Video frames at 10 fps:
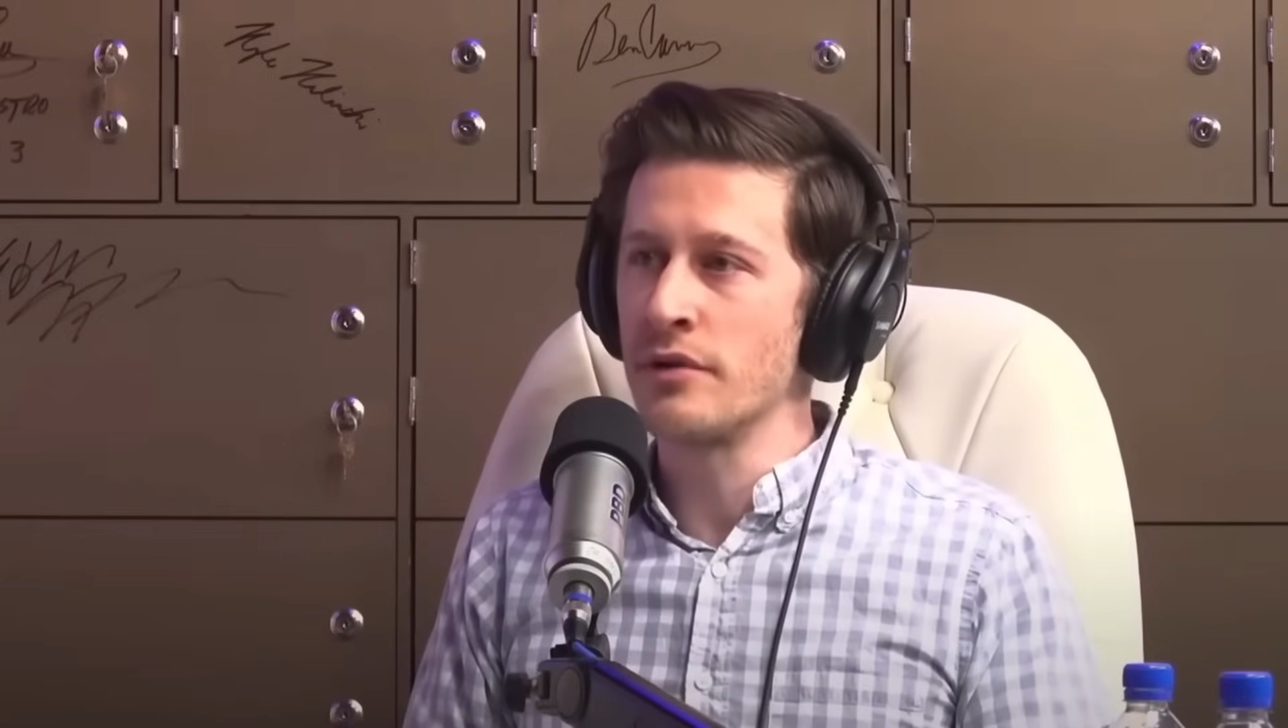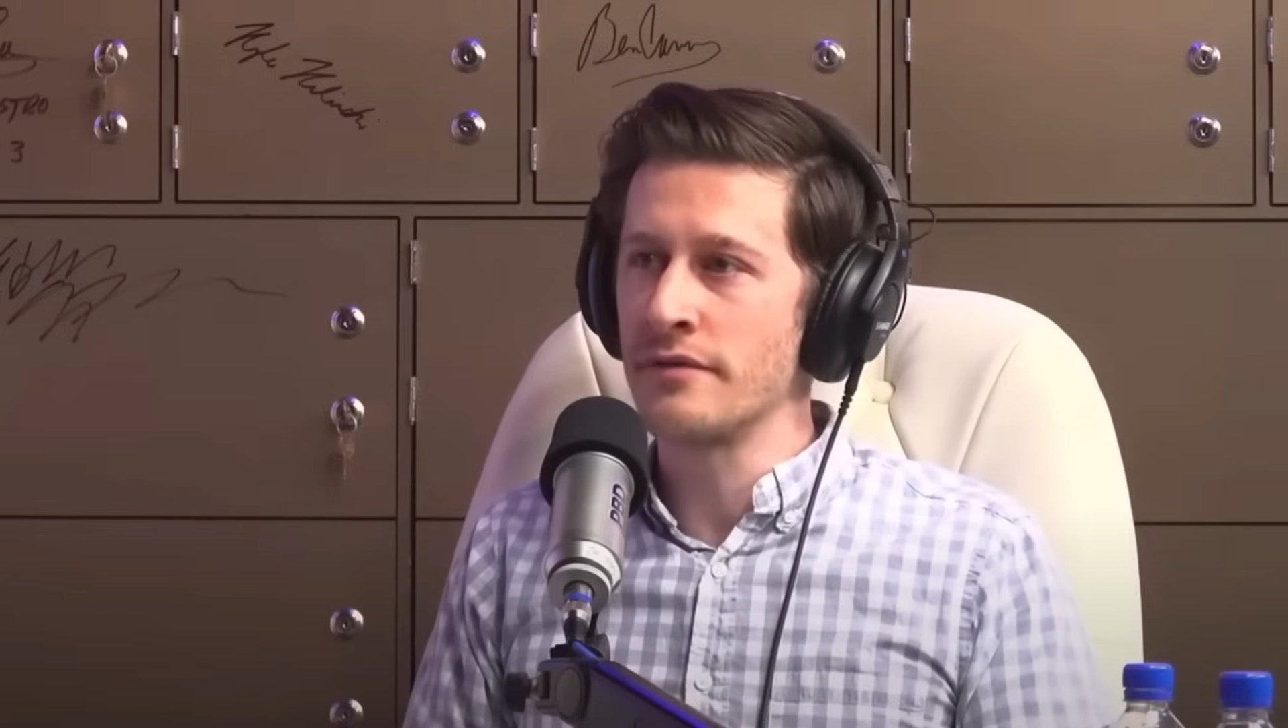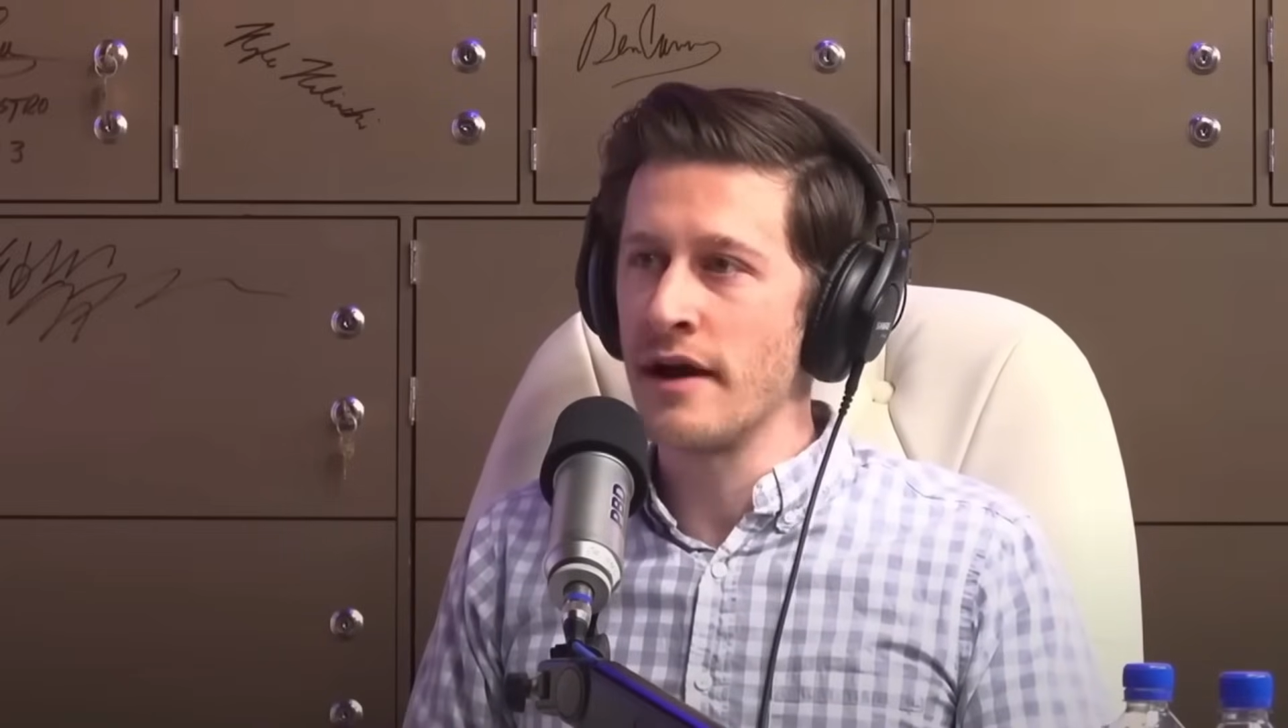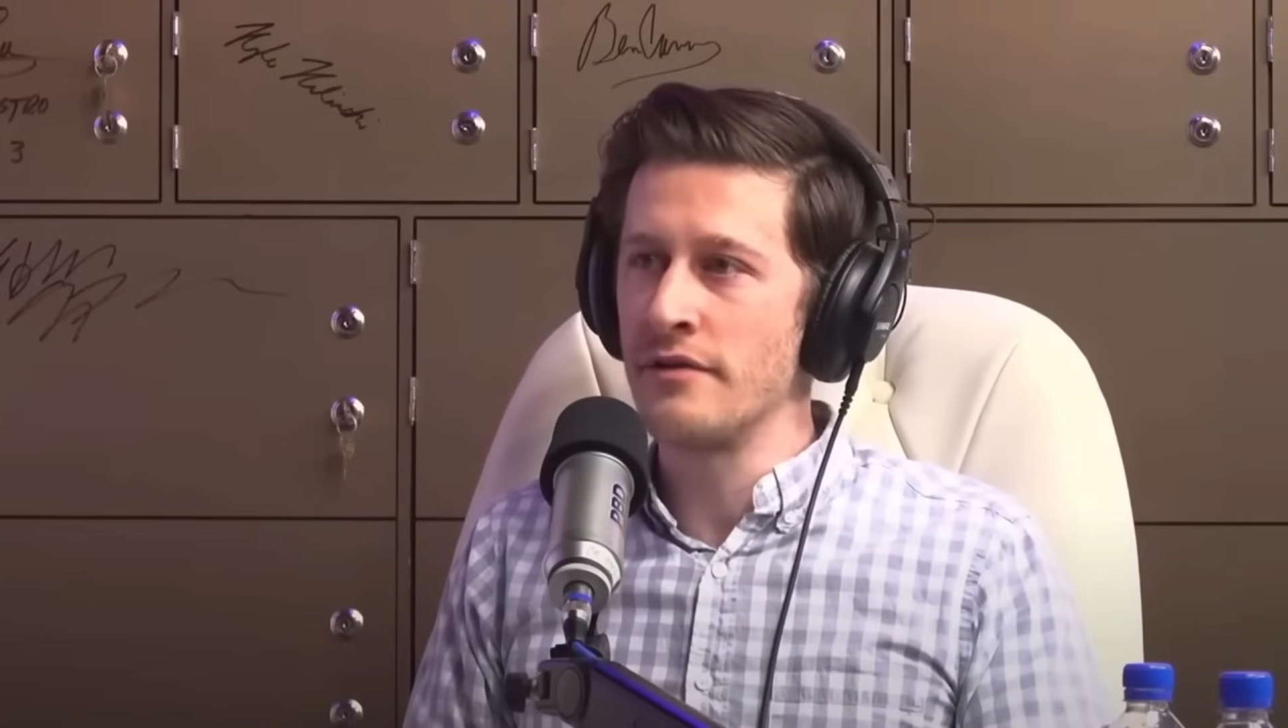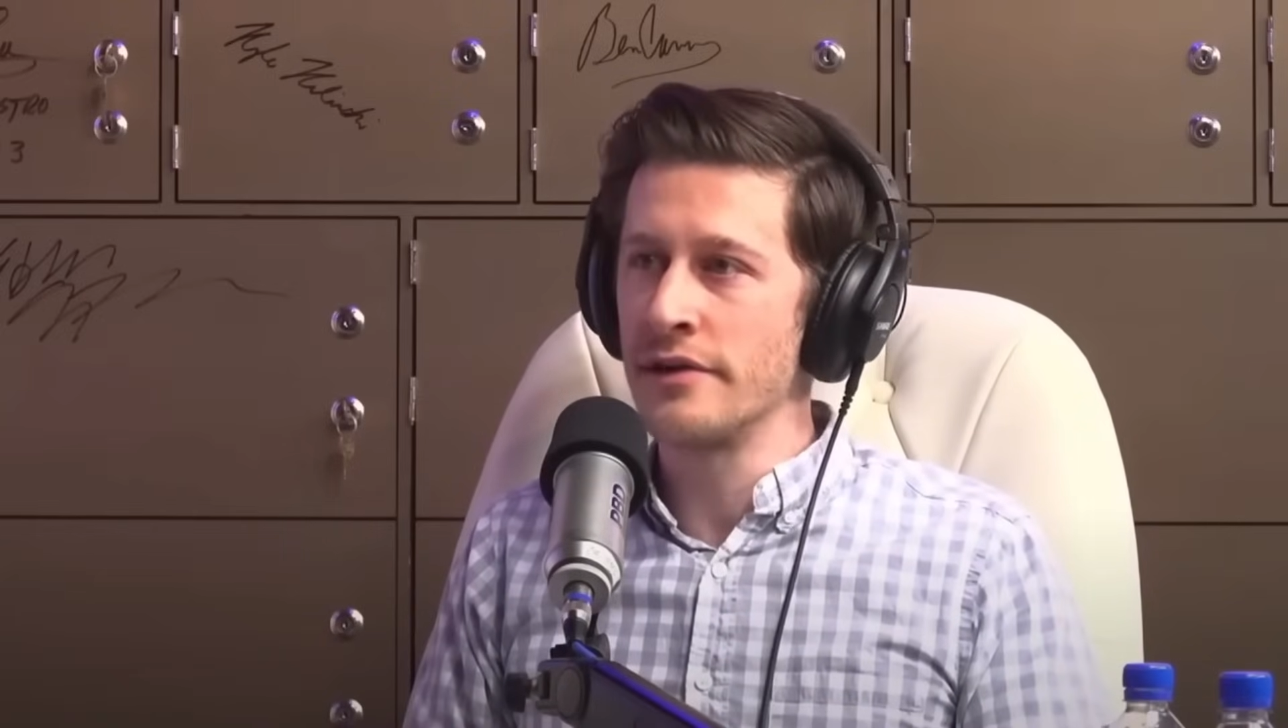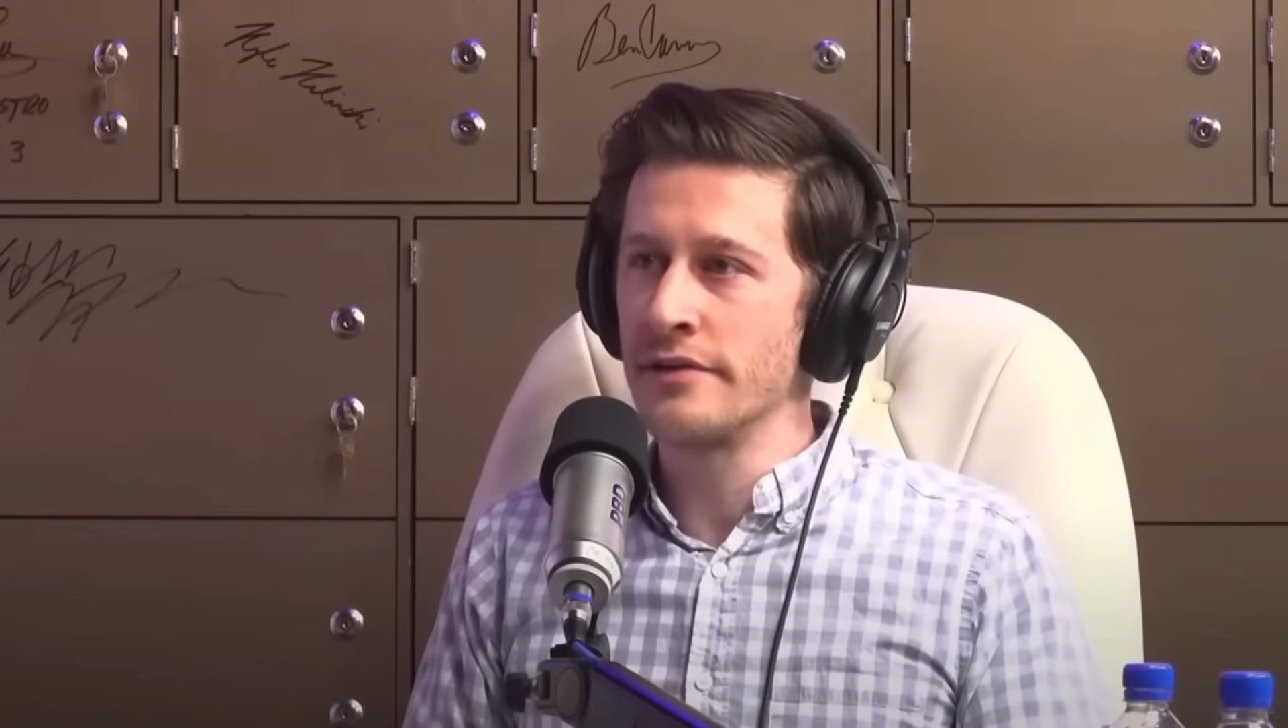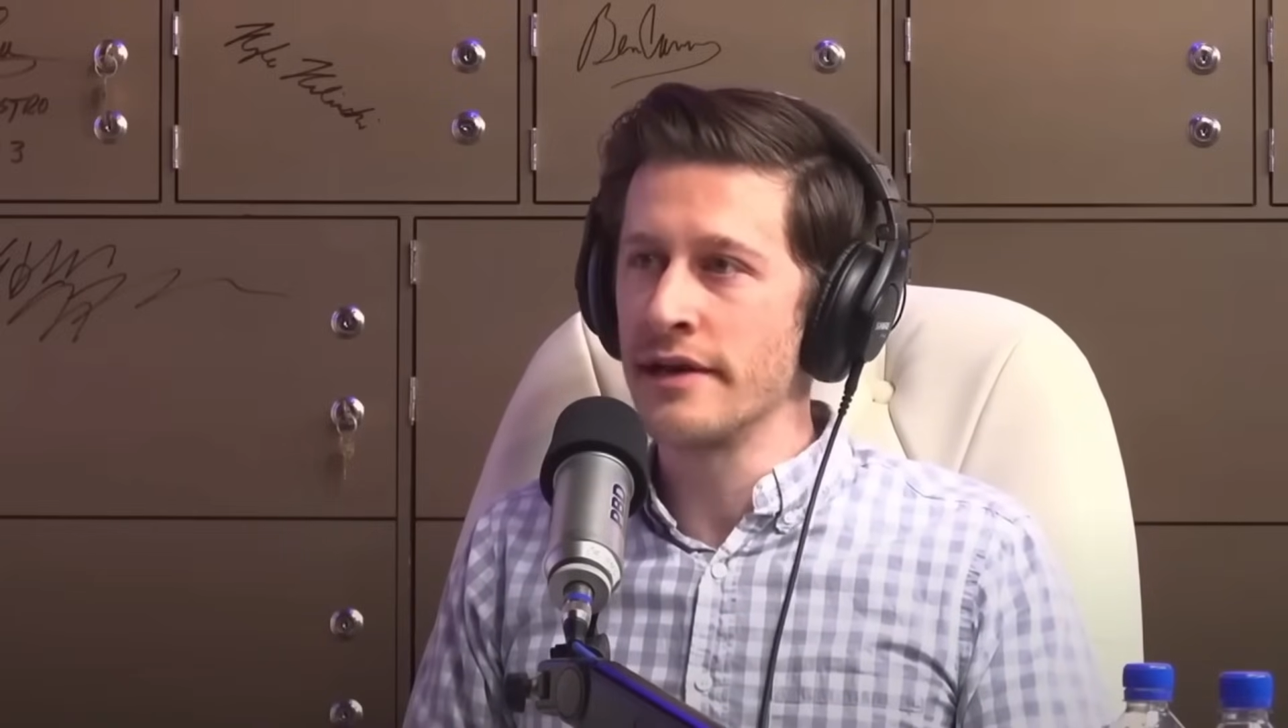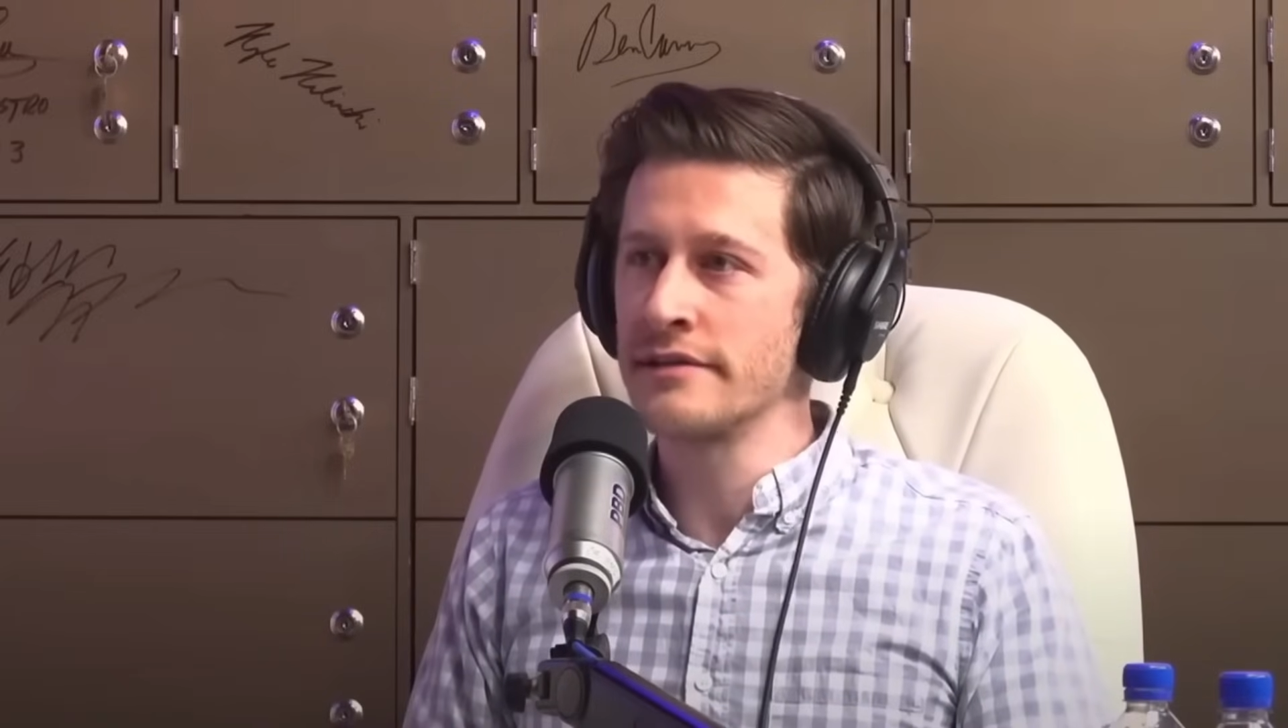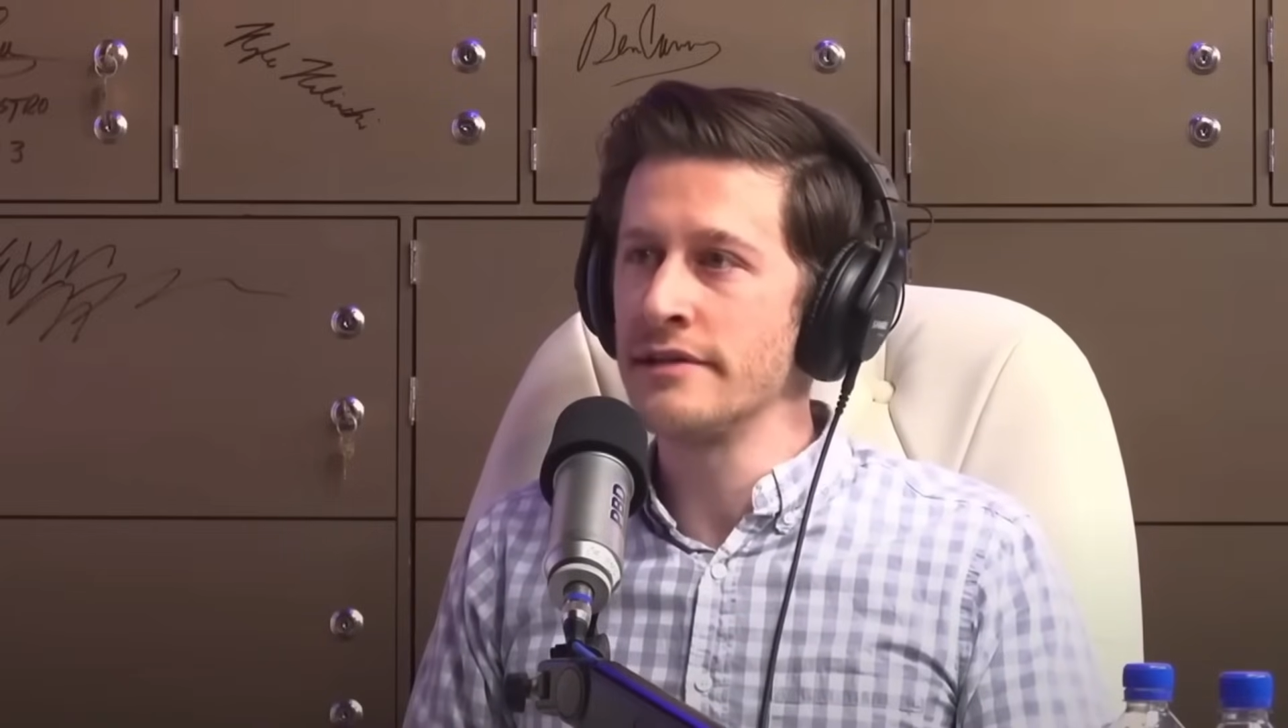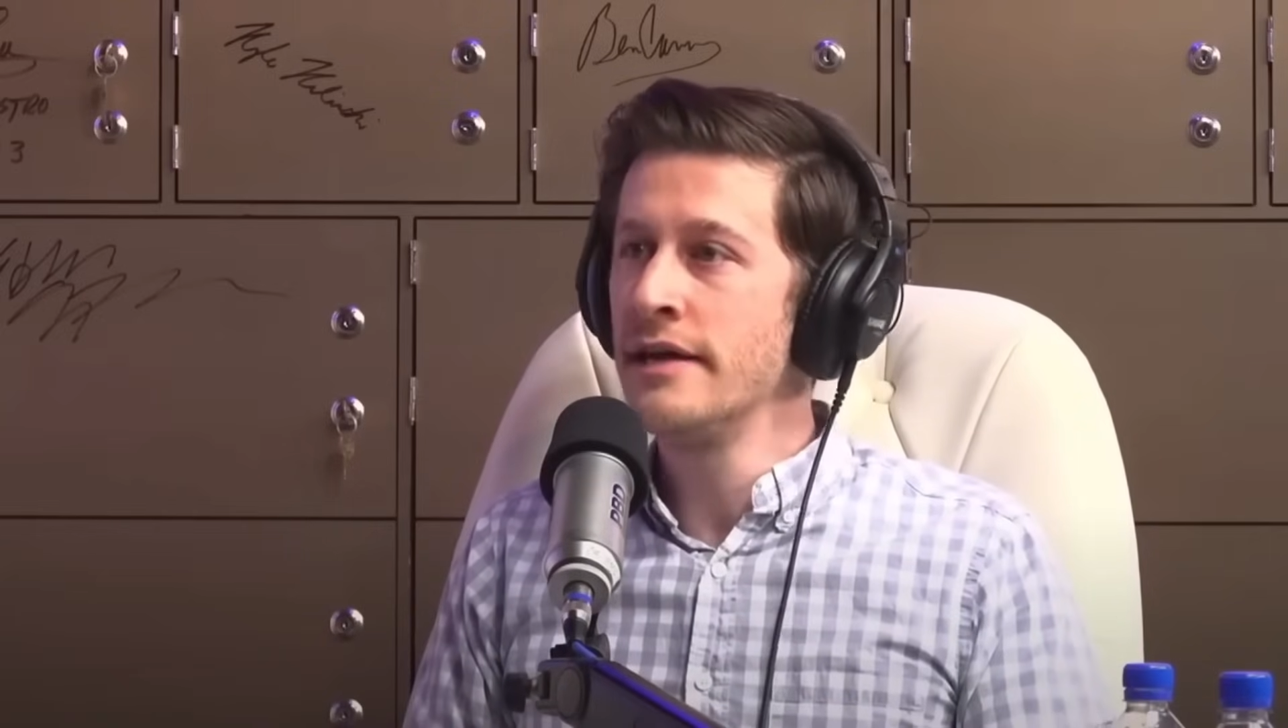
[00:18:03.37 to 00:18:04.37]
have gotten
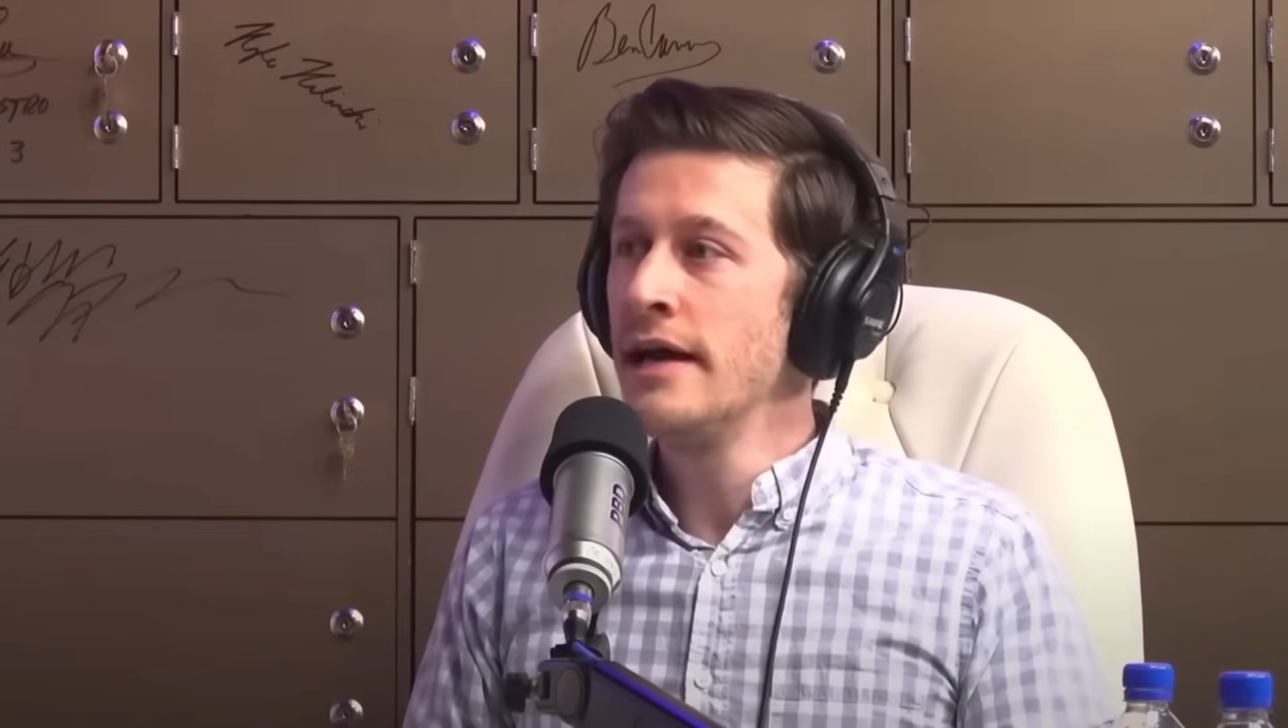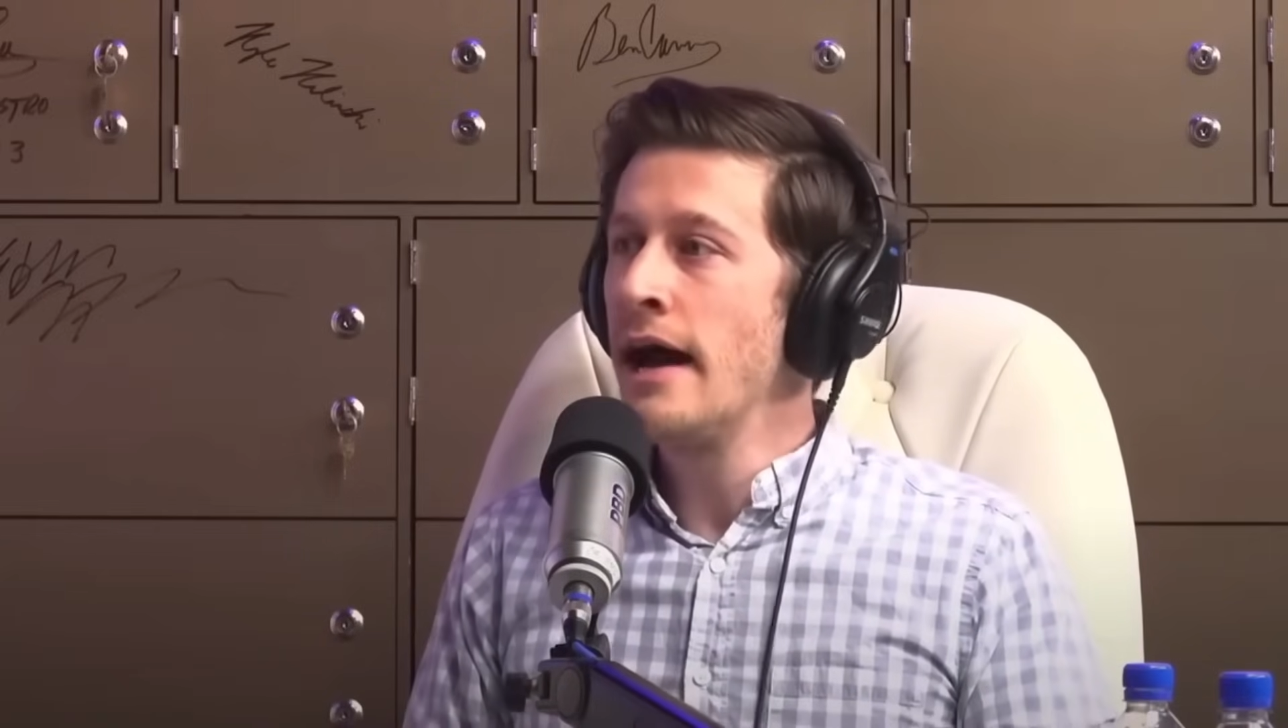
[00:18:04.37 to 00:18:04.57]
reelected.